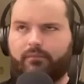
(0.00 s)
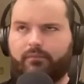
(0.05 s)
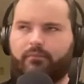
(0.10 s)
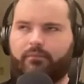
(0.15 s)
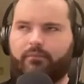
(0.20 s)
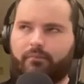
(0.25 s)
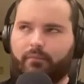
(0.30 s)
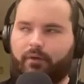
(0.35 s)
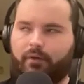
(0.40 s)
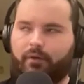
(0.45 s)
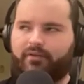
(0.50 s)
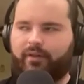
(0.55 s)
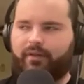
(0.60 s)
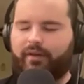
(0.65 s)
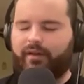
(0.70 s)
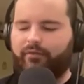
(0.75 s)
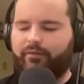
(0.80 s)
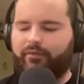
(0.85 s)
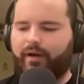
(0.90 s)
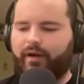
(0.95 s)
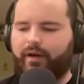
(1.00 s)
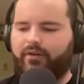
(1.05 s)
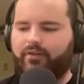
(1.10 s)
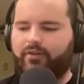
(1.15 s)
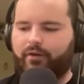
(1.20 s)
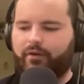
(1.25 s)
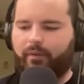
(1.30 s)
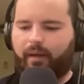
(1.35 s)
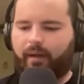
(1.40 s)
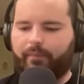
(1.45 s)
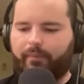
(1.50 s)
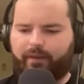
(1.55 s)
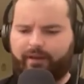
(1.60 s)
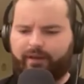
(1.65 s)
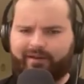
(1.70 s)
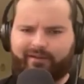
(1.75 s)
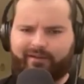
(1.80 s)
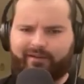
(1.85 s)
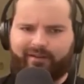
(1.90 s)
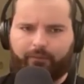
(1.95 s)
most of the different insular
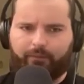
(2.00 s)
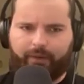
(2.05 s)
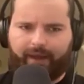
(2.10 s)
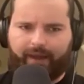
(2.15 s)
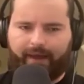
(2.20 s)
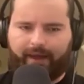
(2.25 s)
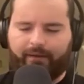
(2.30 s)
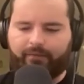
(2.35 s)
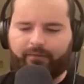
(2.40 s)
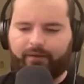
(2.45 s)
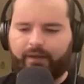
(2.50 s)
populations that we have